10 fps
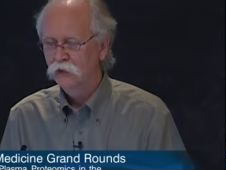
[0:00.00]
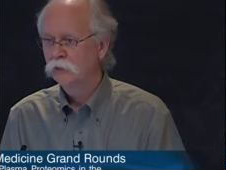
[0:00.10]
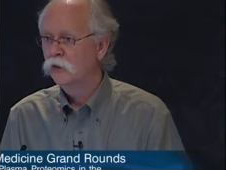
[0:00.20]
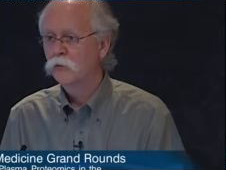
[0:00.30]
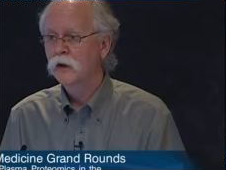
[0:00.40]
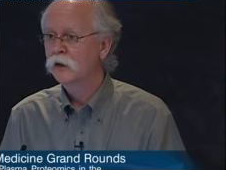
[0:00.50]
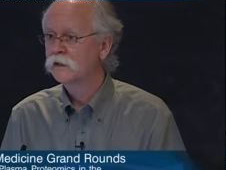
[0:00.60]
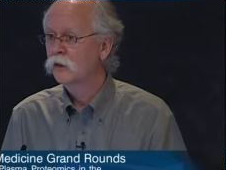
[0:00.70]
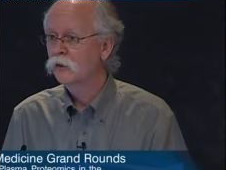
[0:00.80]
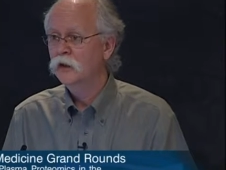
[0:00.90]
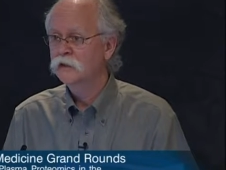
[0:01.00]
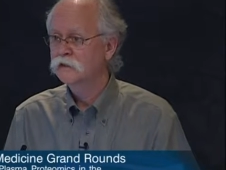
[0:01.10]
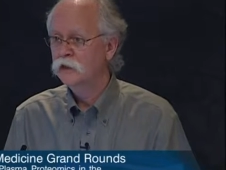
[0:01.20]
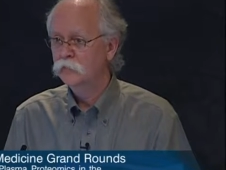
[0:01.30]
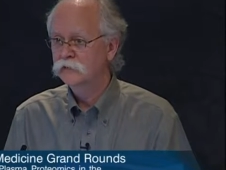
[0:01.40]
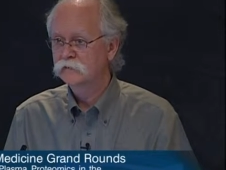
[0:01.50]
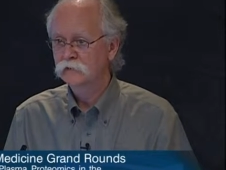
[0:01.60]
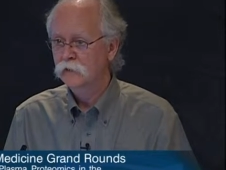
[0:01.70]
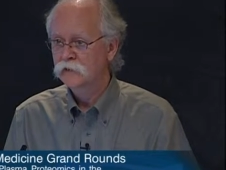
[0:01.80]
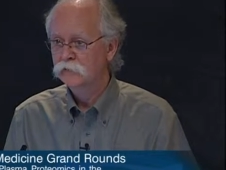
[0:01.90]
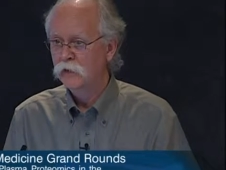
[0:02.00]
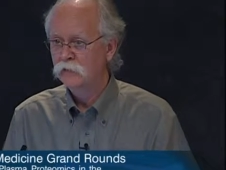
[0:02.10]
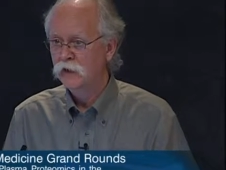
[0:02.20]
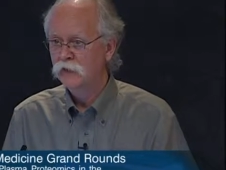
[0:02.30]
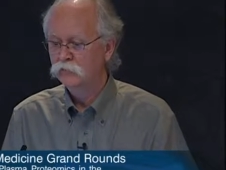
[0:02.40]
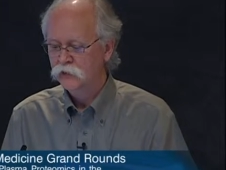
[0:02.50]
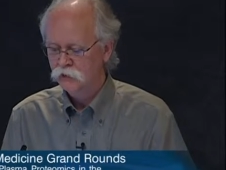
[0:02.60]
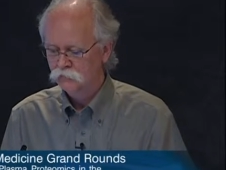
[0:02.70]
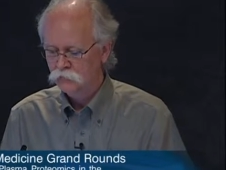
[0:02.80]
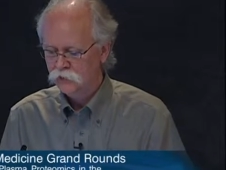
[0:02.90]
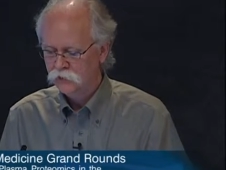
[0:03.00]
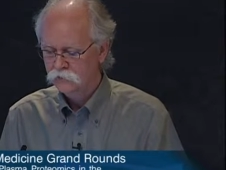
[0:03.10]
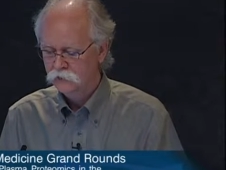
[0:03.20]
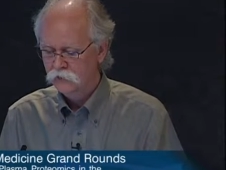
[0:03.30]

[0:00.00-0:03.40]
We don't want any coding SNPs in this peptide if we can avoid it.